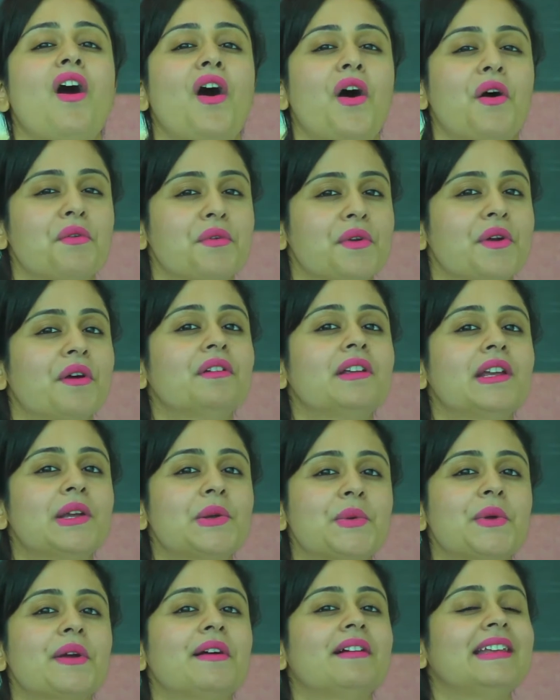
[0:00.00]
are
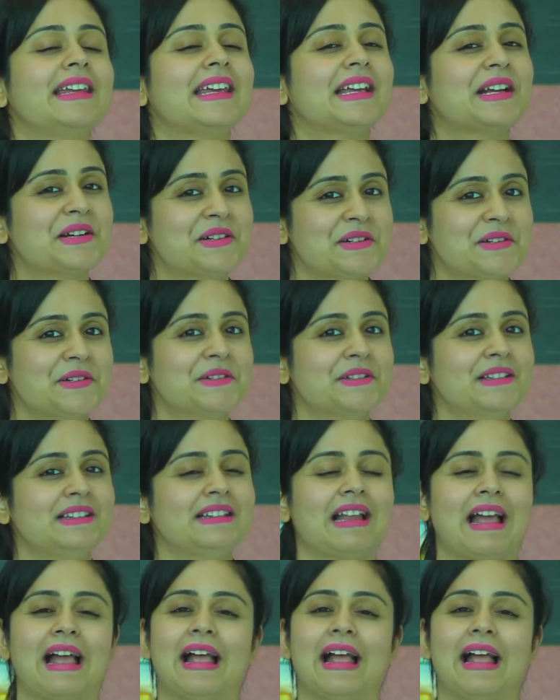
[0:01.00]
really cool,